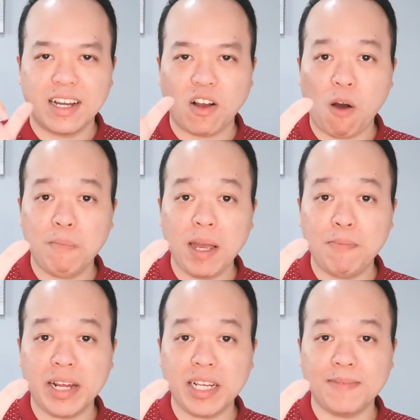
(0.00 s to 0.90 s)
Copy
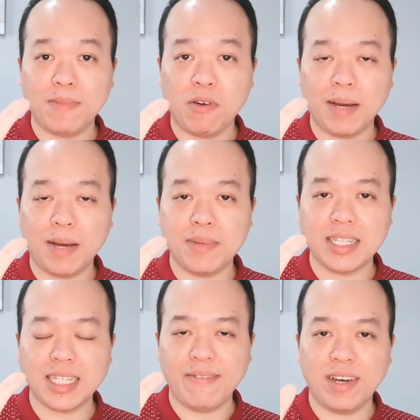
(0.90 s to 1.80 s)
principle number
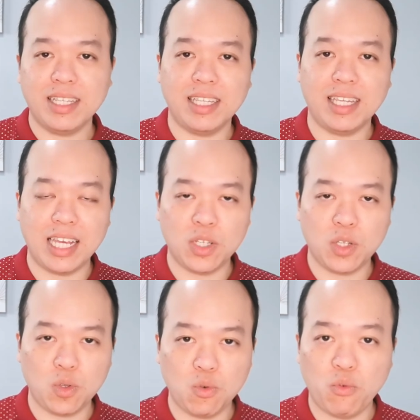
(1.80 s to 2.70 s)
seven is
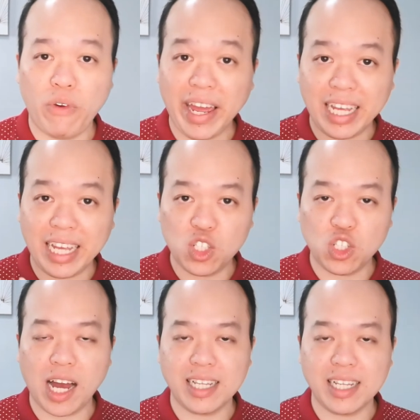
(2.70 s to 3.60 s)
to write in
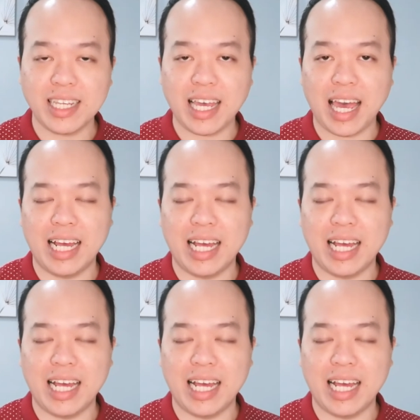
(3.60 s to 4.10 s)
chunks and